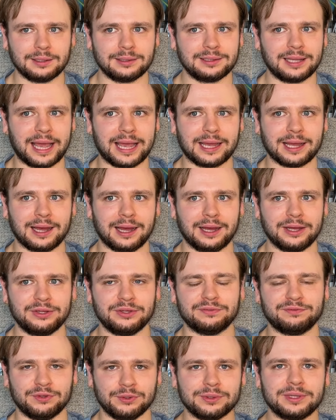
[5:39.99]
Like
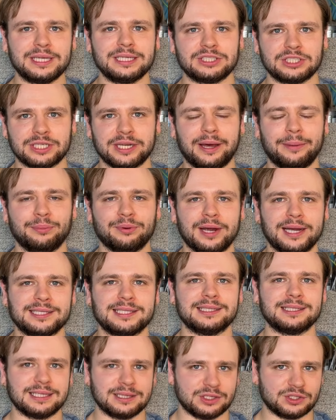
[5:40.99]
if you think Chanel
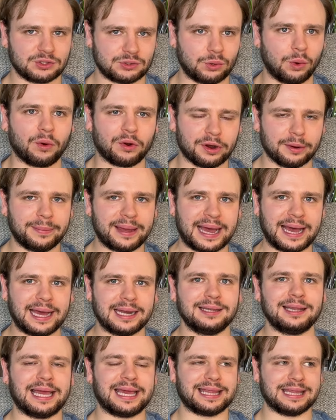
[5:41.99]
prices in the store are bad,
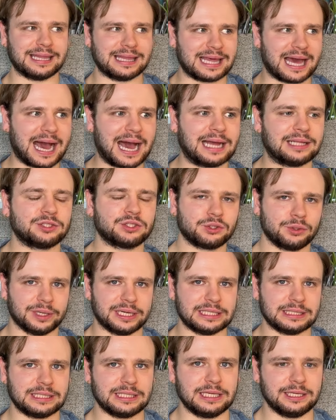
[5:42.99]
like that's
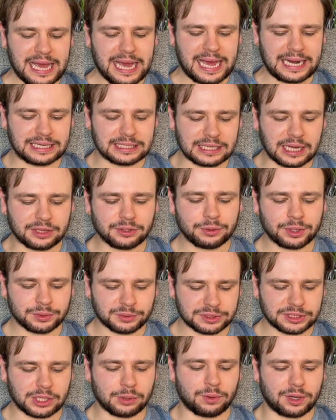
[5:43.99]
crazy. And another one
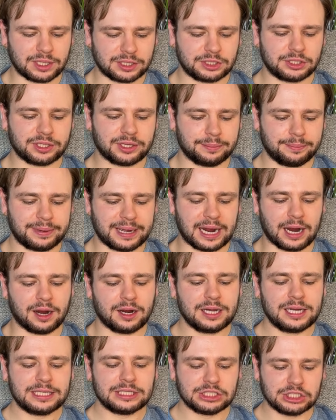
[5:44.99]
which I wanted to compare,
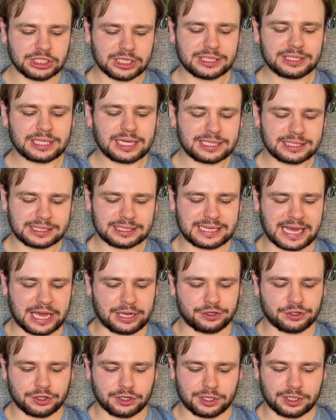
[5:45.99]
just a
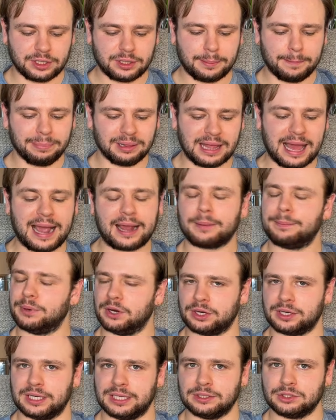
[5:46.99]
standard black
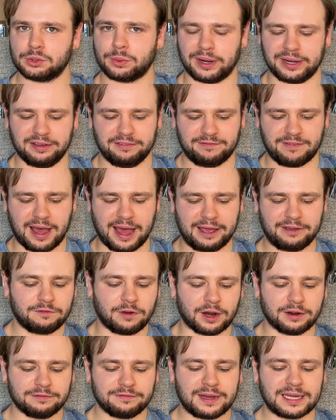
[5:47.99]
Birkin 25.
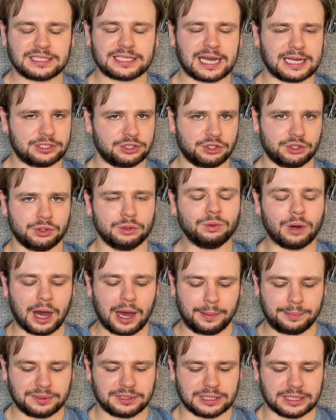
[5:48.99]
Farfetch has two
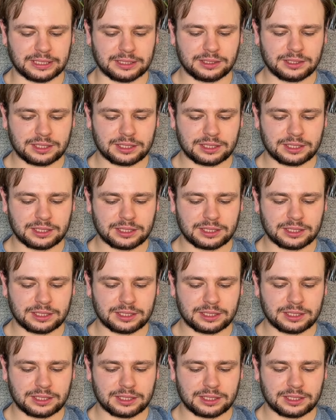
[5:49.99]
options.